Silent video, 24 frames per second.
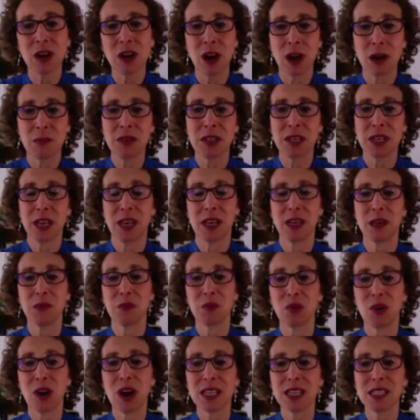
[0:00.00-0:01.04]
complicated
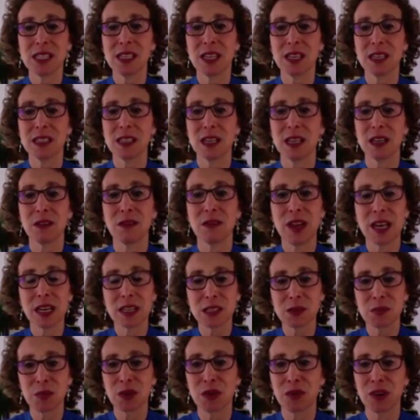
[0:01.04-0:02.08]
process of
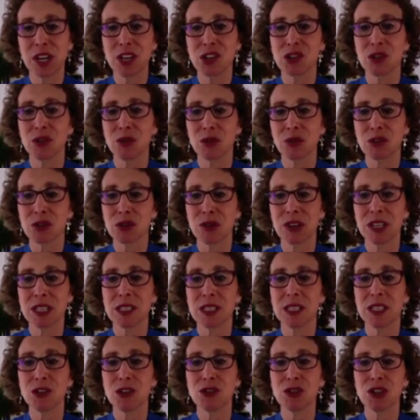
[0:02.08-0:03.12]
exploration or
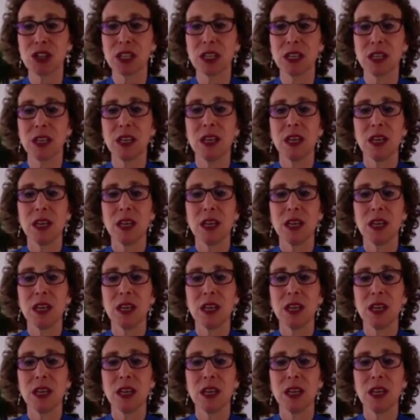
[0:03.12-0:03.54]
transition.